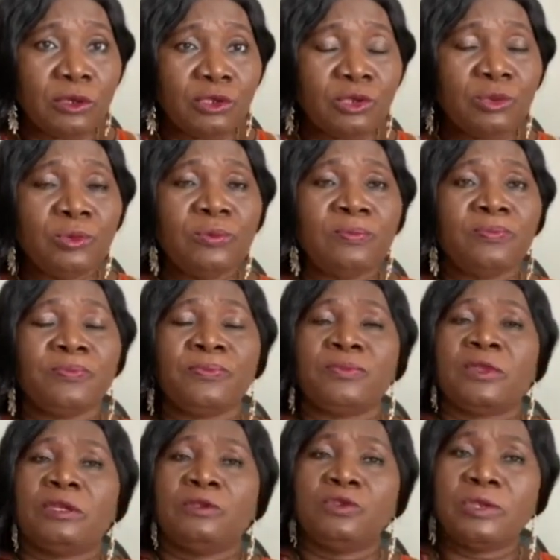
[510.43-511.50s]
you
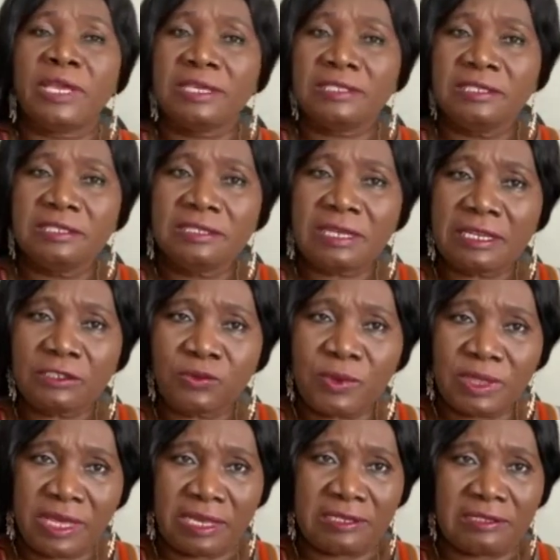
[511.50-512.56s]
to get in touch
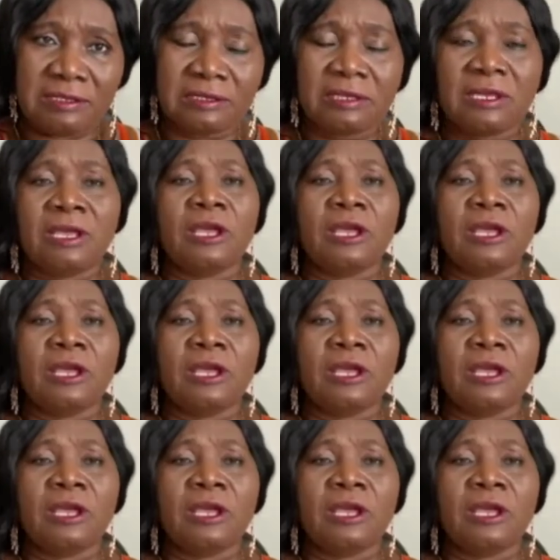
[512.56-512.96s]
with us.